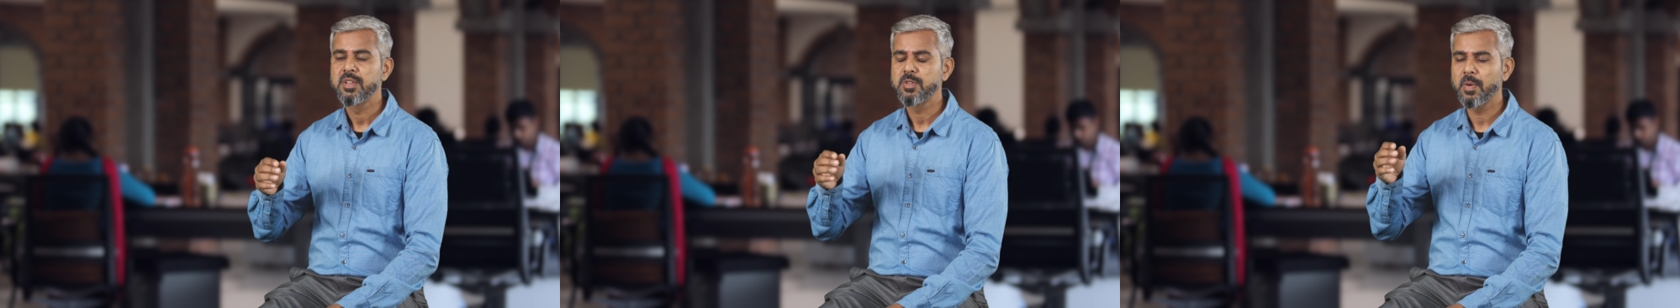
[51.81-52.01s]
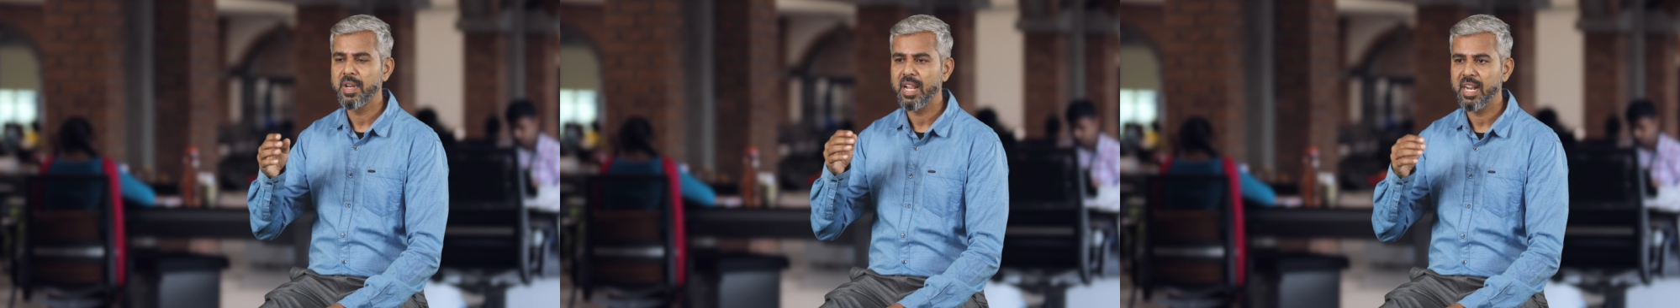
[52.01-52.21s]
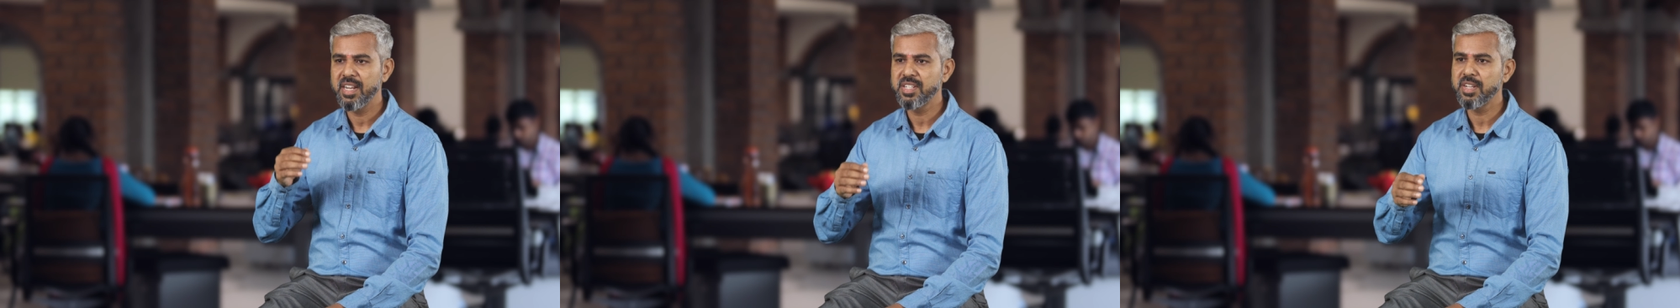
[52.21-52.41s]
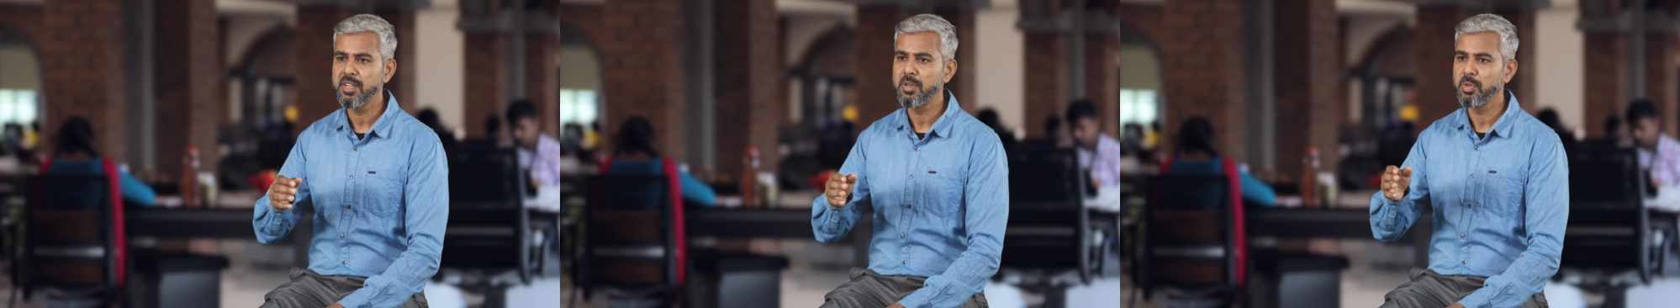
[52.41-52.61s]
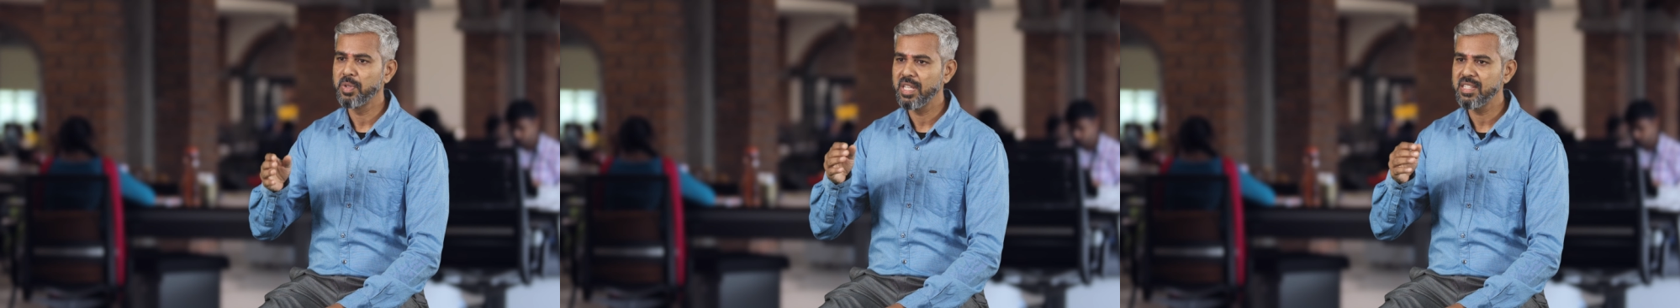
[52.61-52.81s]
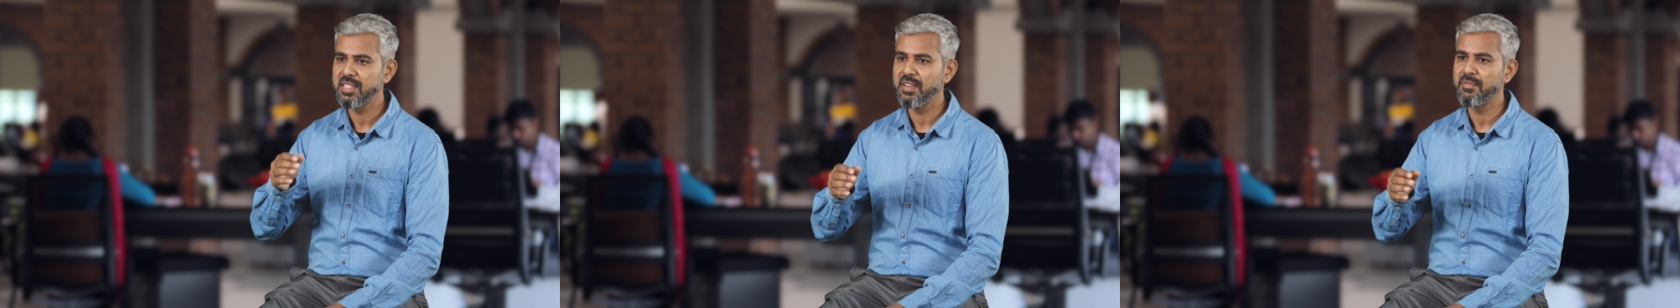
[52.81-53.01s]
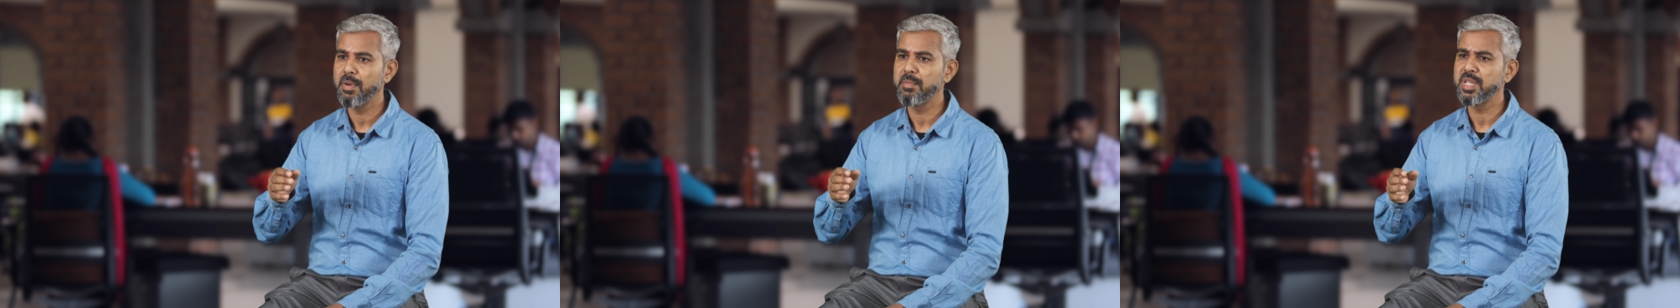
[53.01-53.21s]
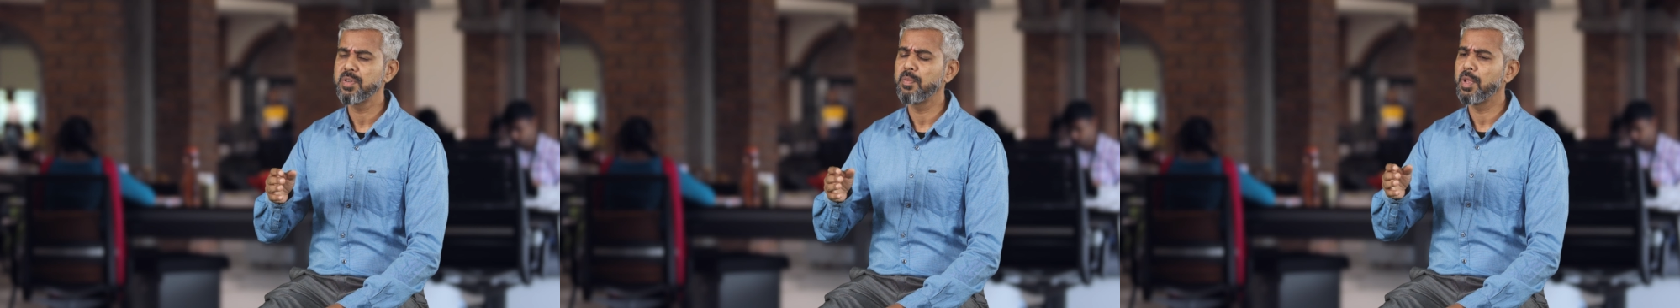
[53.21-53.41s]
So in addition to this
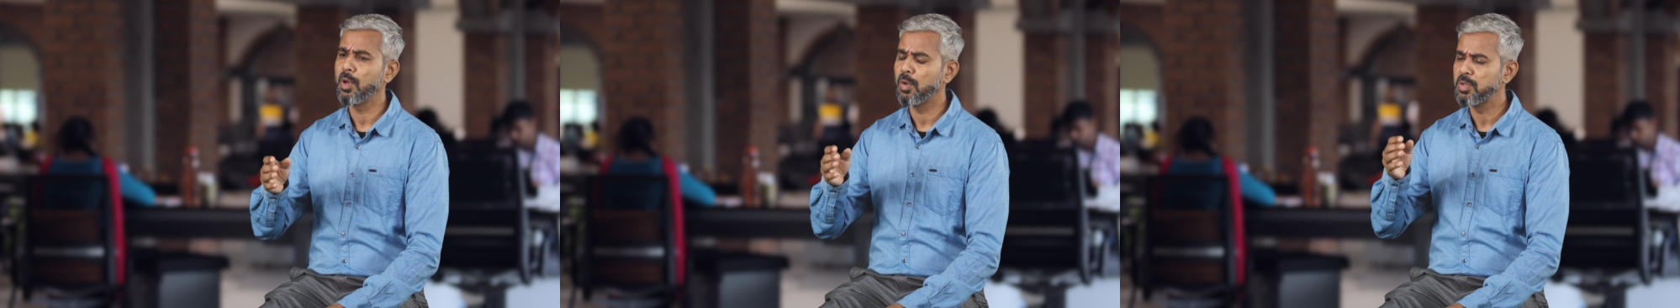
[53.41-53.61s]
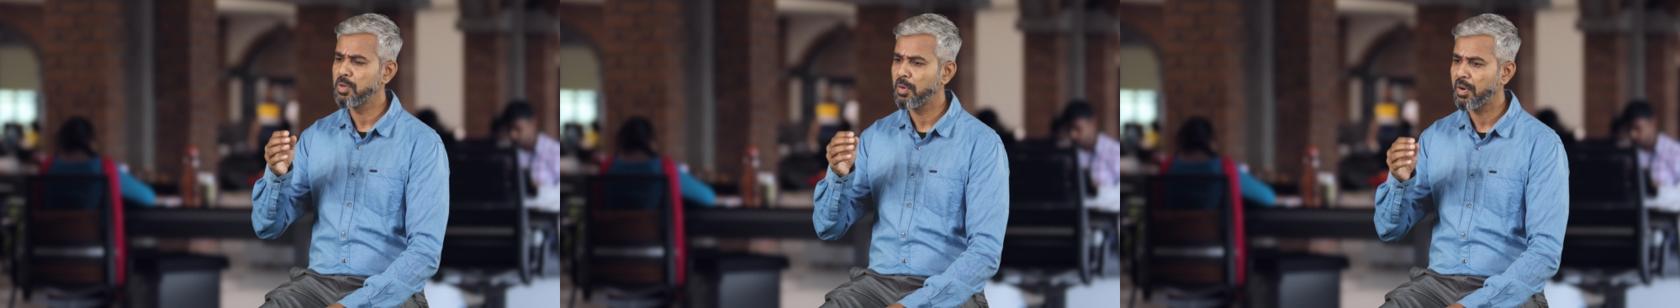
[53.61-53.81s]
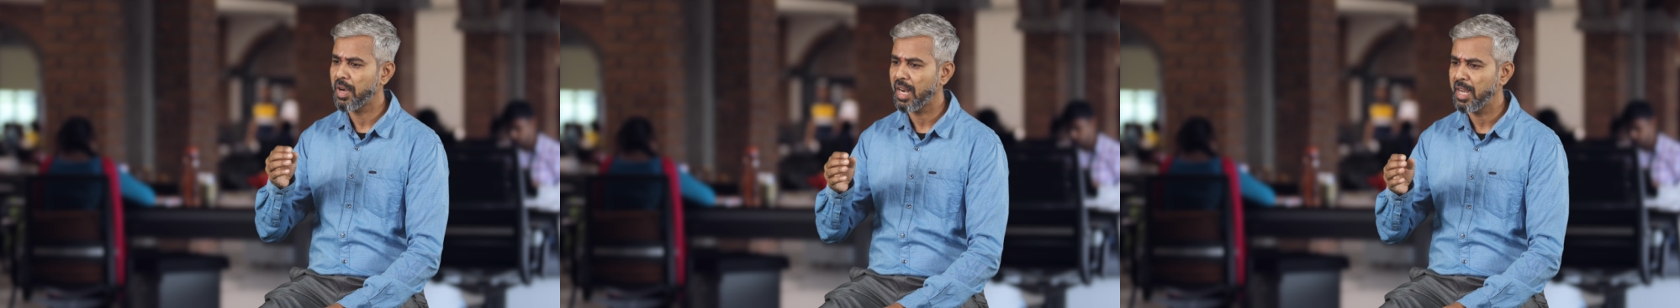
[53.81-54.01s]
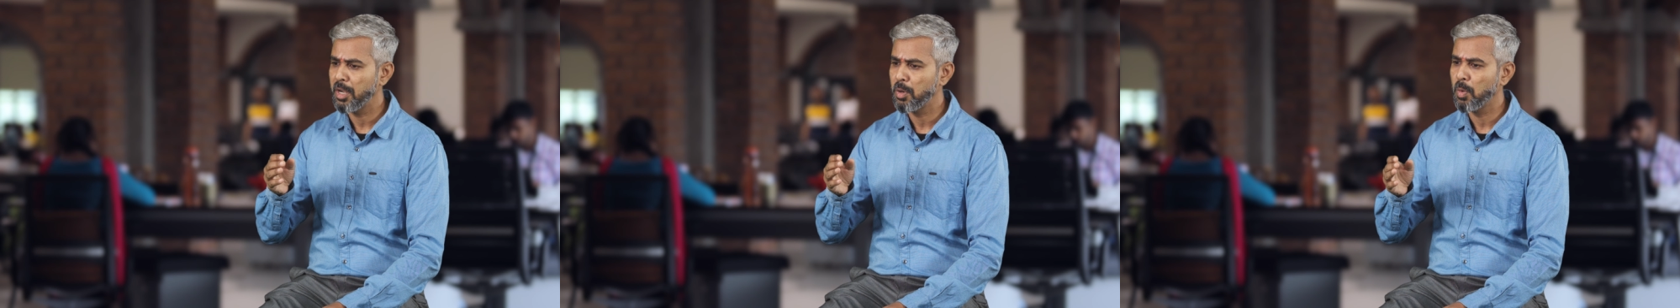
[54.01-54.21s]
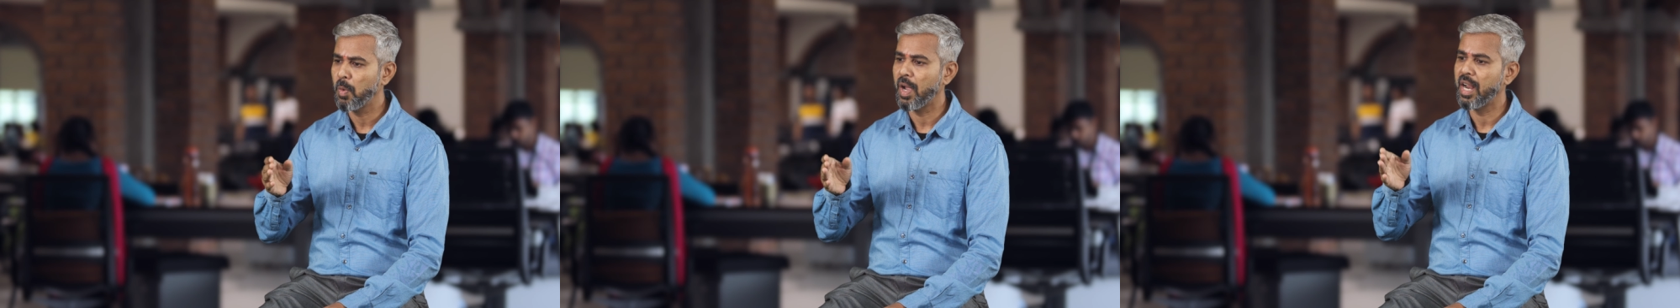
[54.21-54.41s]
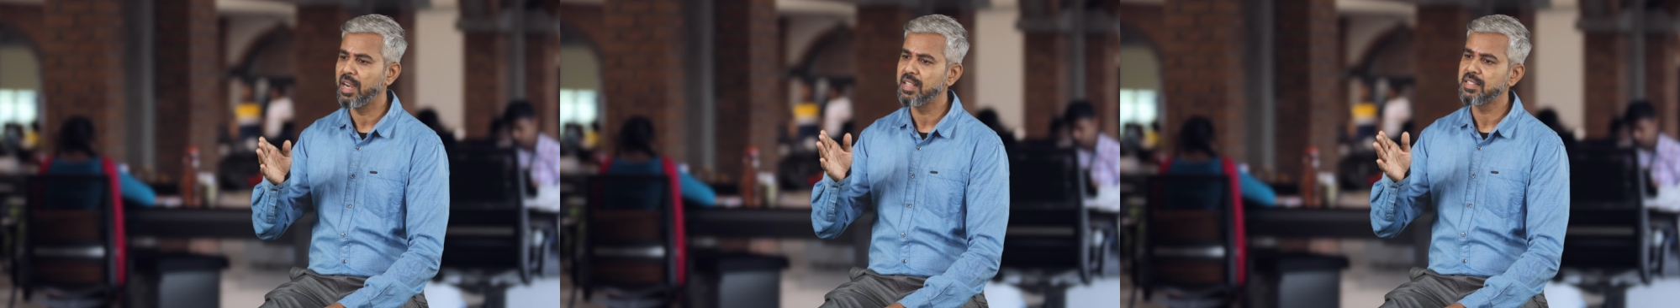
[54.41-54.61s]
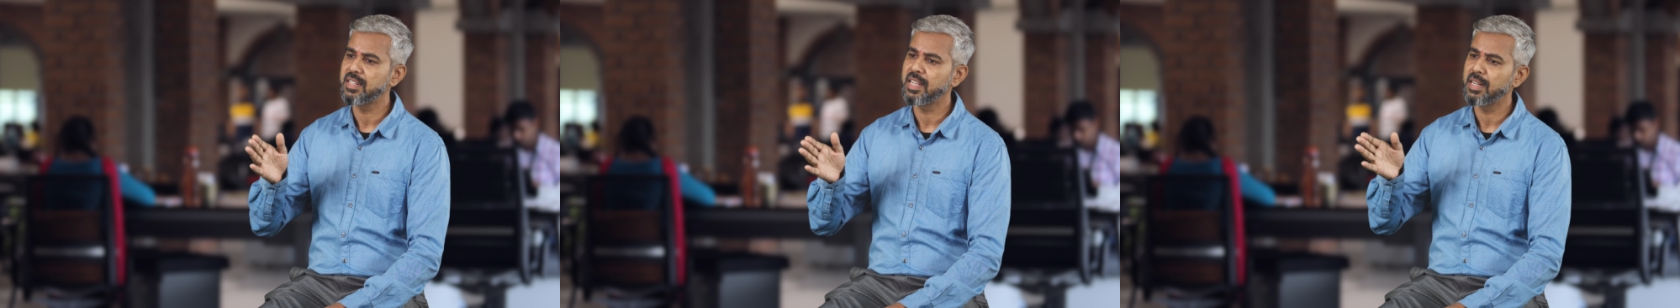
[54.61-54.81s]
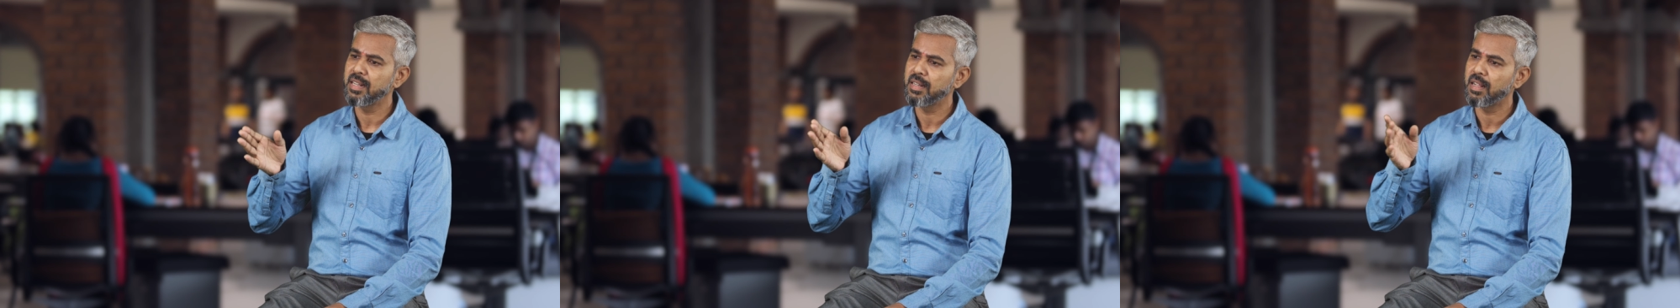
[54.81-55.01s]
information, we also try to
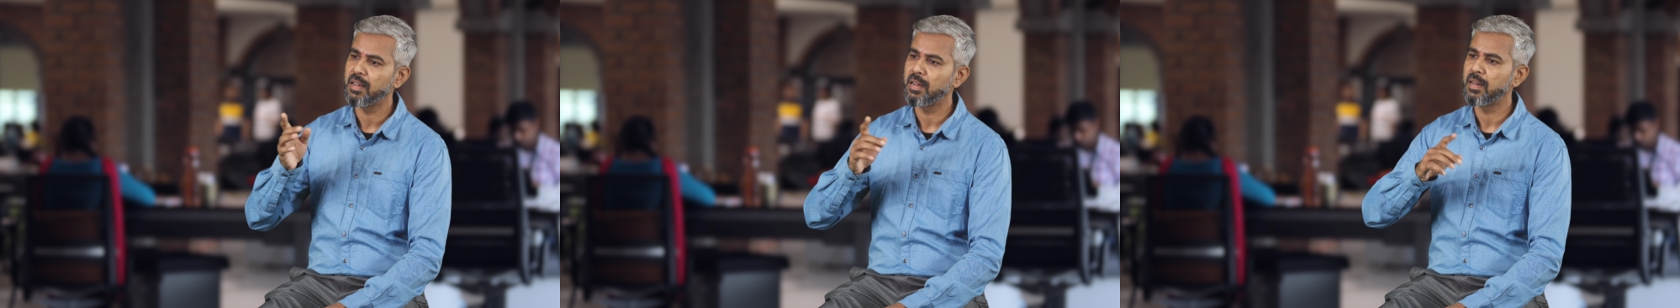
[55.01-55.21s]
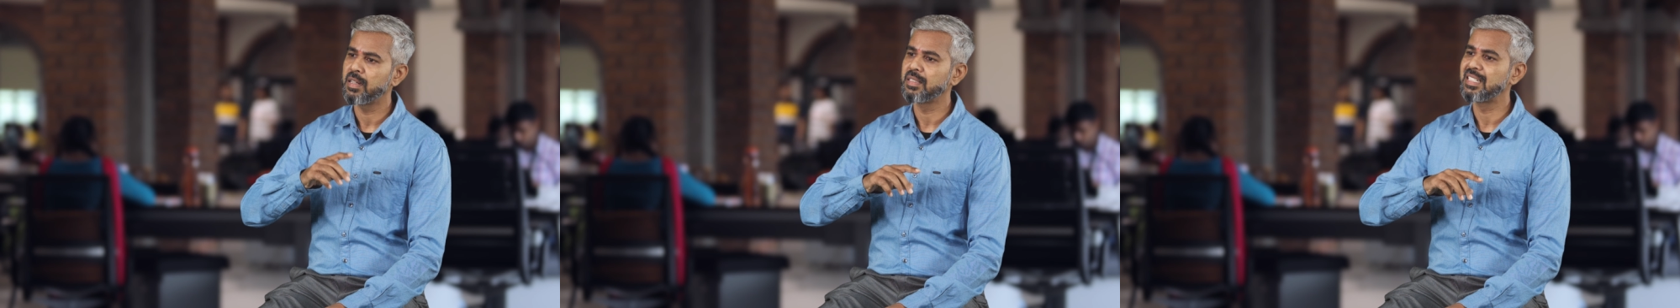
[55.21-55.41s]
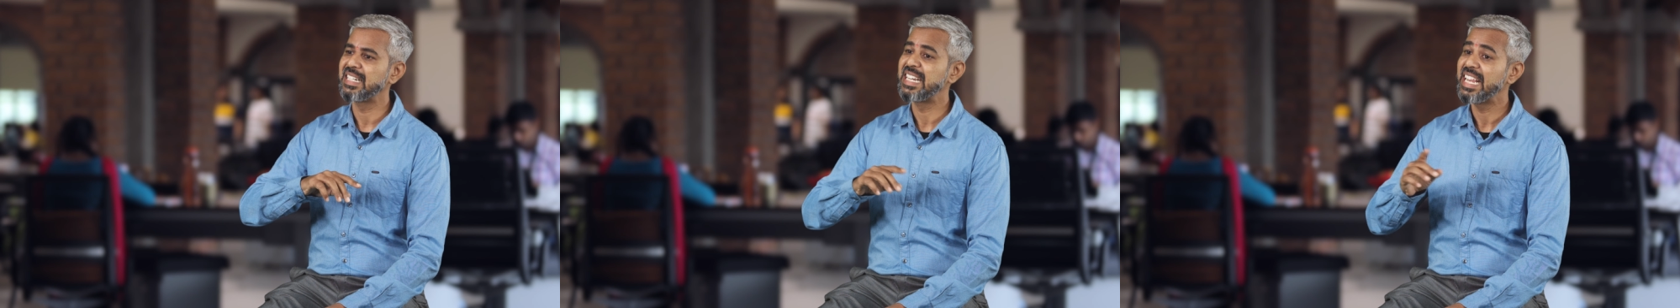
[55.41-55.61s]
understand the